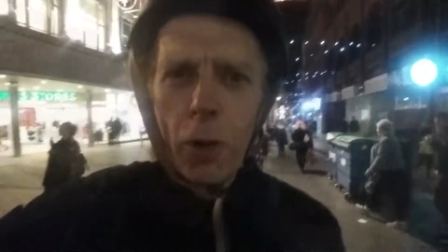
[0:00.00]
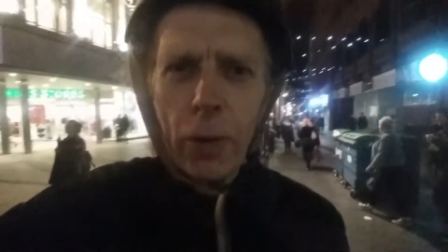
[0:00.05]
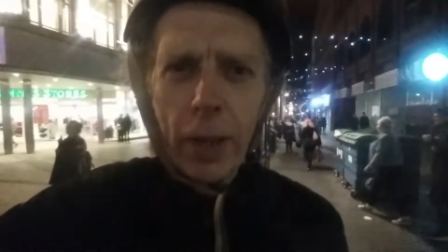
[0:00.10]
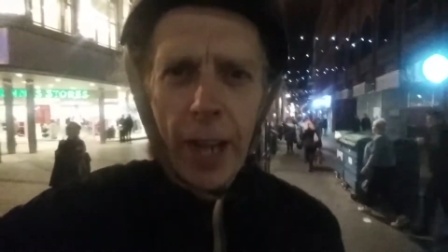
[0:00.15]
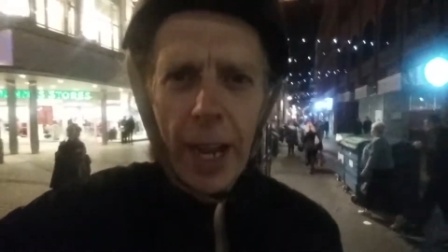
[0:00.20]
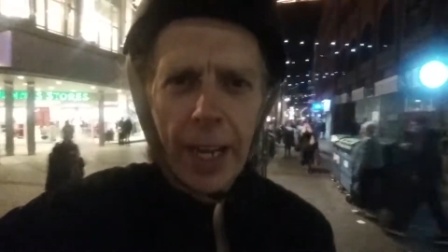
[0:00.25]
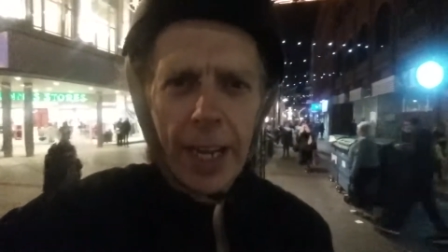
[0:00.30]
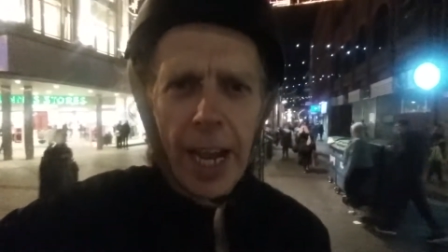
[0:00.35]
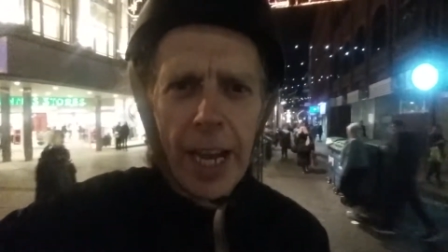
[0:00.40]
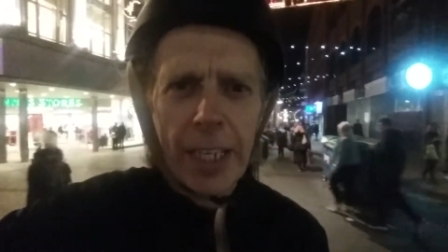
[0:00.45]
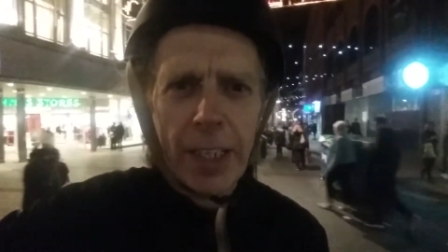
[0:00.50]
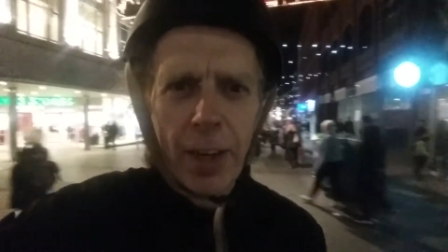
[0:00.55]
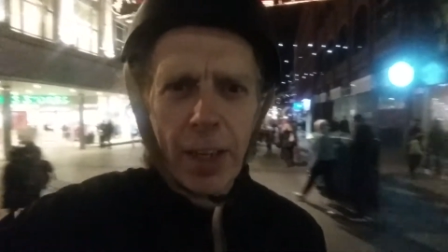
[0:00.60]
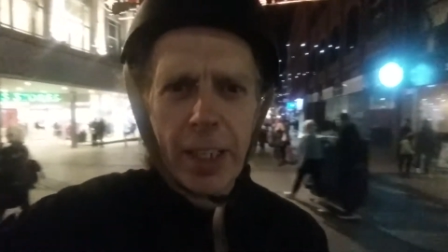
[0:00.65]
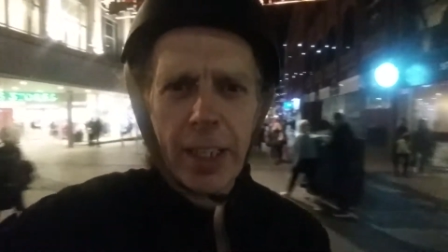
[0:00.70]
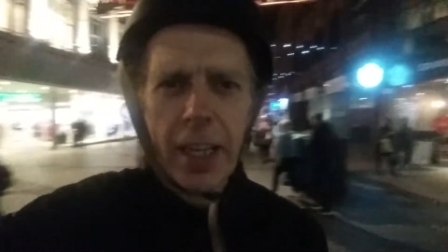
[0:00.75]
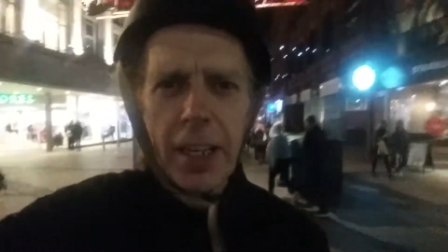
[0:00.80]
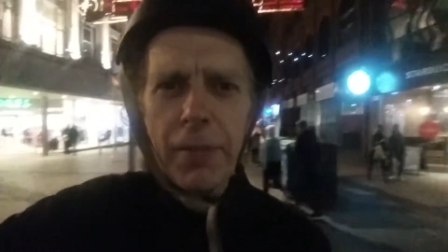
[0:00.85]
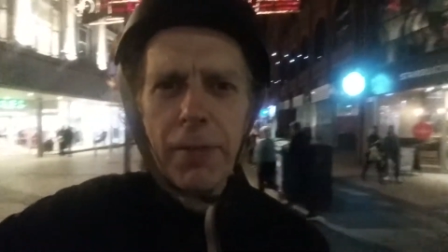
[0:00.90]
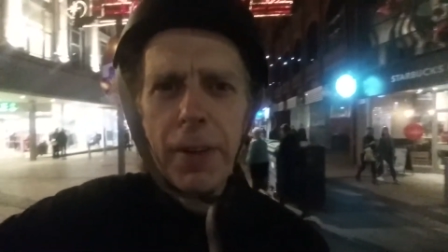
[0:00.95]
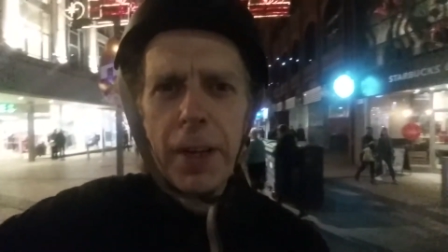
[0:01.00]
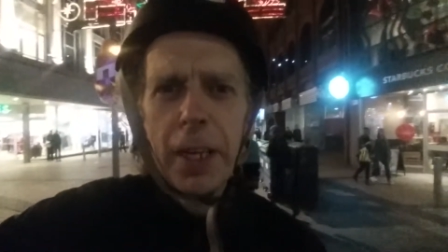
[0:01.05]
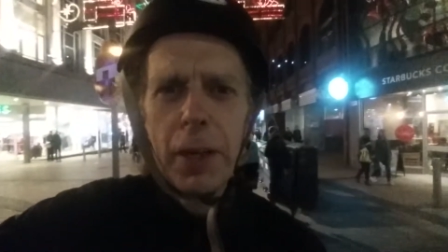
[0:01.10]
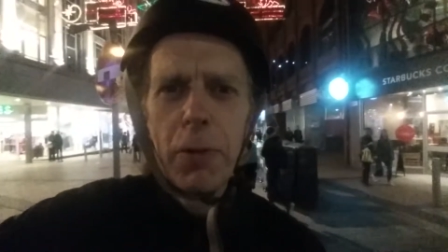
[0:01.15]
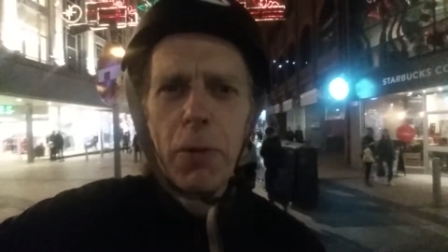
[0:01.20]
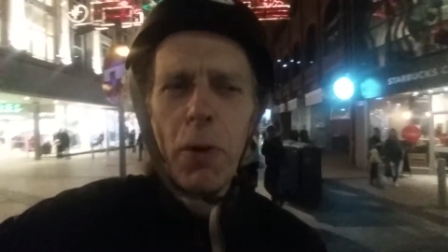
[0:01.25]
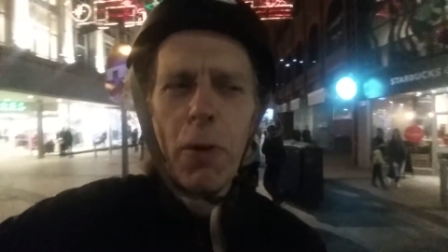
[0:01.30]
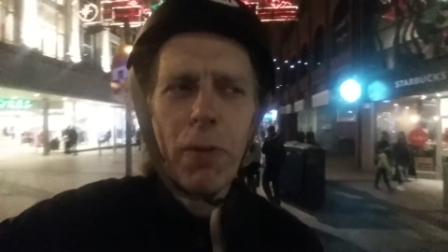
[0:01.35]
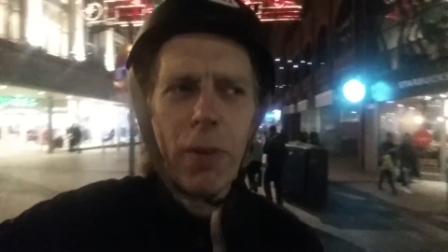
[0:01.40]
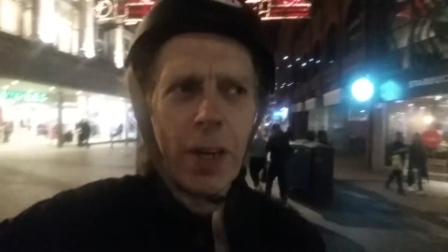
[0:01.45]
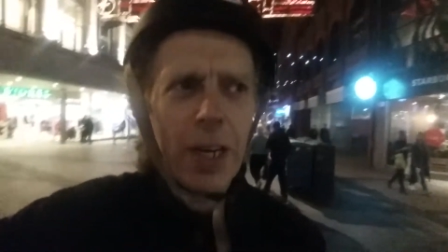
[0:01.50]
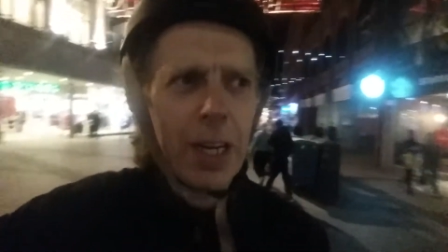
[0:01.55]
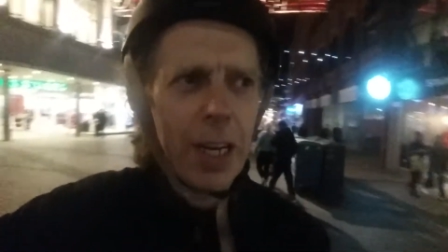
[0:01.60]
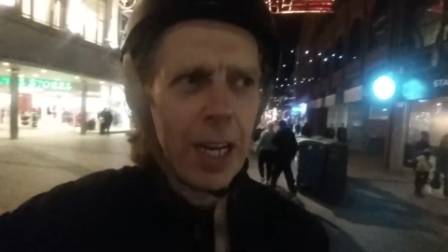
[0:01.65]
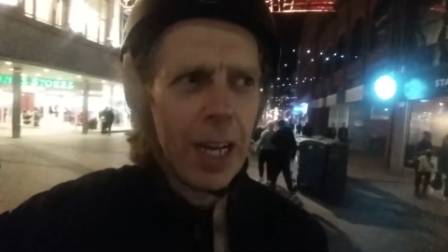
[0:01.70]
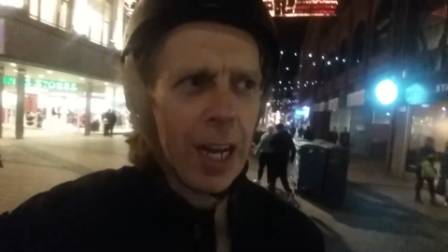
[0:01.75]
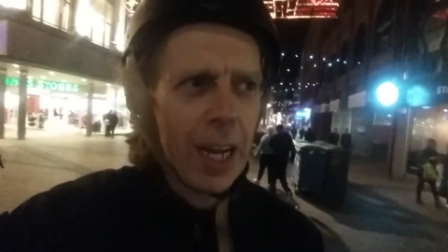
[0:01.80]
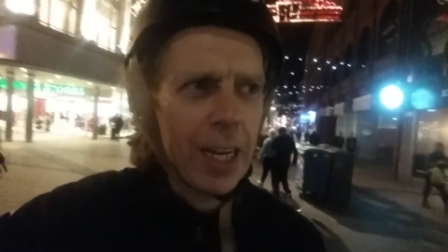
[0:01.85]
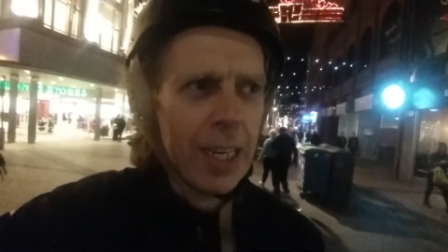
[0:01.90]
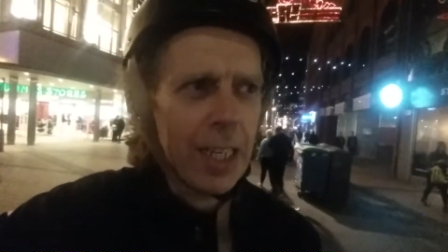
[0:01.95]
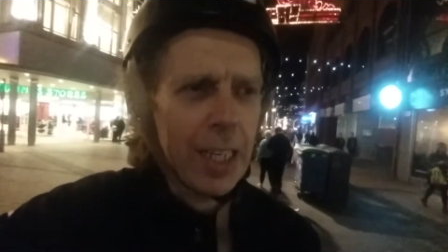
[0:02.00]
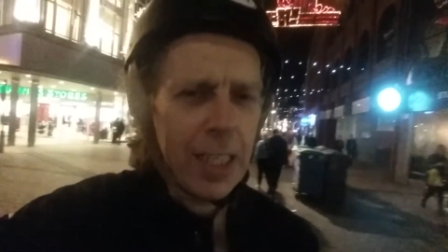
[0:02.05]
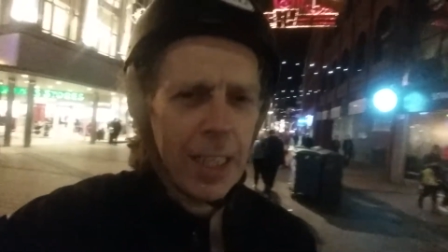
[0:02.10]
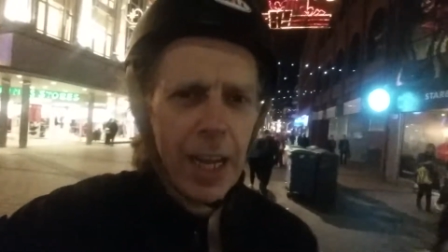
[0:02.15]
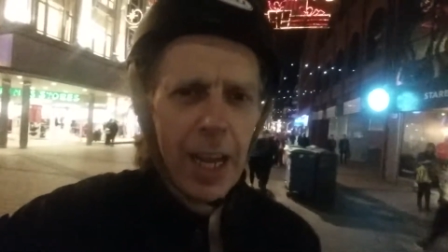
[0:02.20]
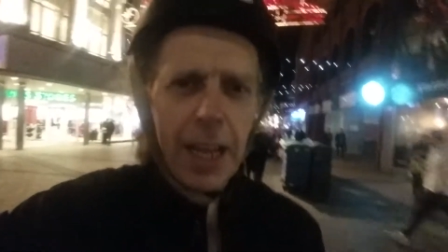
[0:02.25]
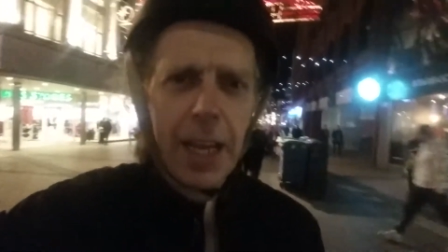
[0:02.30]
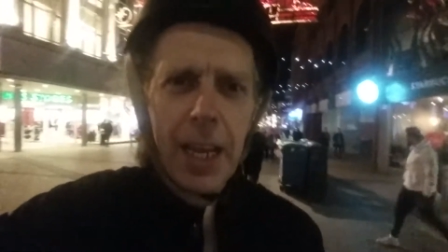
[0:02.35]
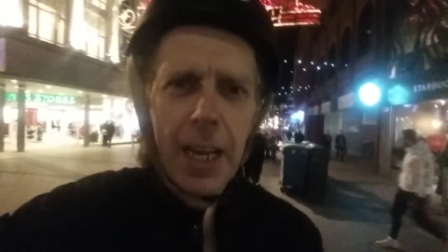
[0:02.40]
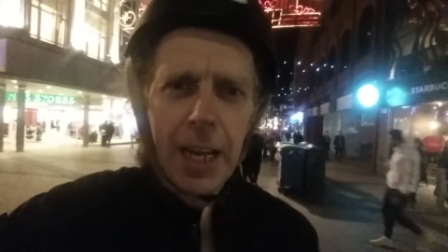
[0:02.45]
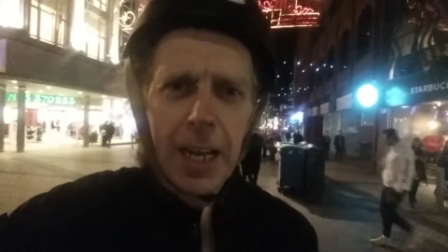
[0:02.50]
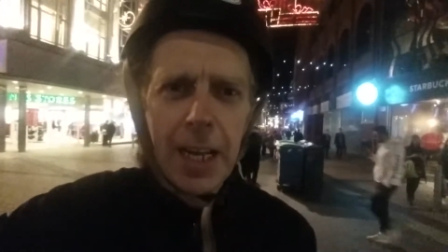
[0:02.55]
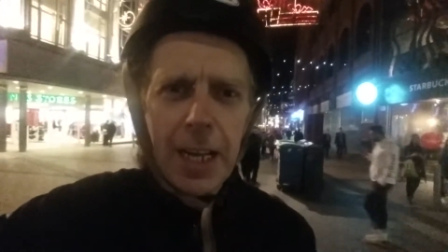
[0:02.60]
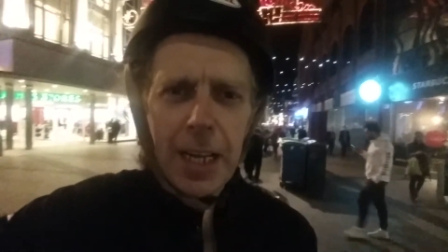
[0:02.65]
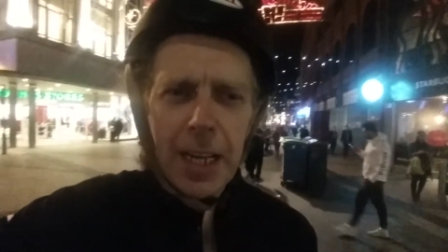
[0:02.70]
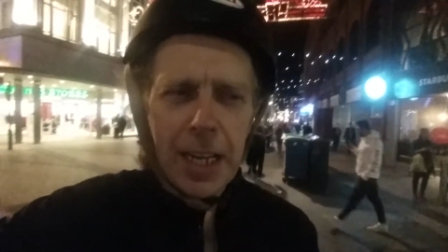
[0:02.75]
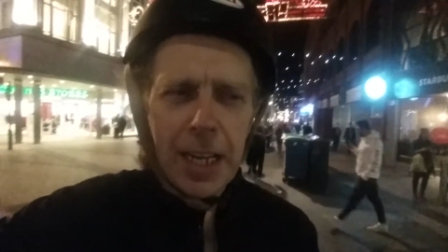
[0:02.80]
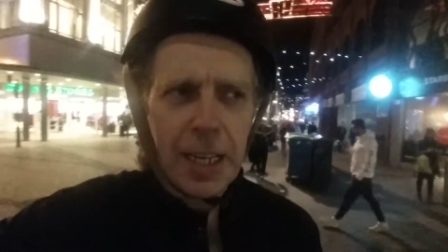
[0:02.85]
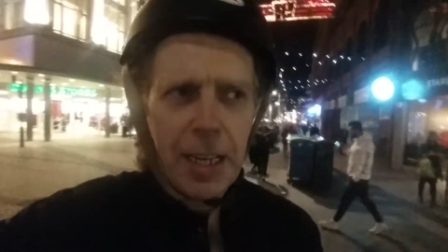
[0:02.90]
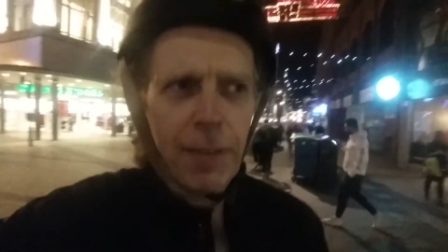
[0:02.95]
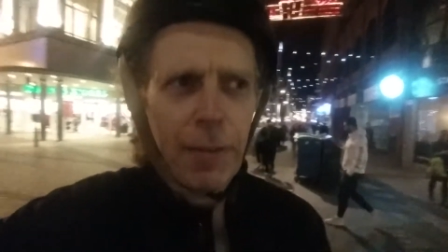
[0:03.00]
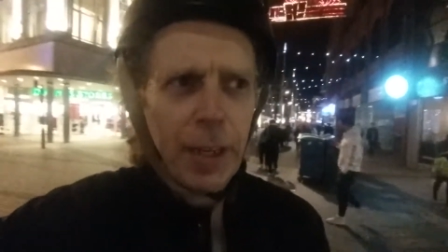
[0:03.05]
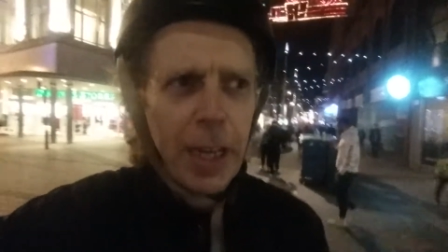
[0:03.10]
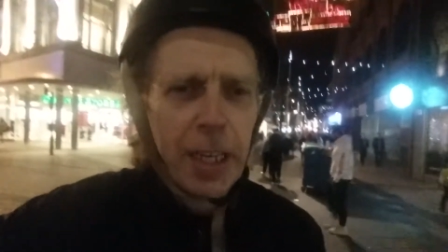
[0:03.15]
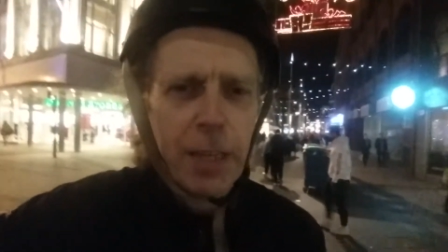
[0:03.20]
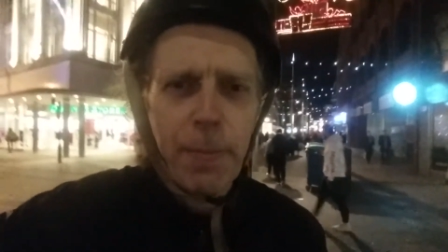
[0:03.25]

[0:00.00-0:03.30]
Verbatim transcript: Okay guys, that's that video over, and as I say, never get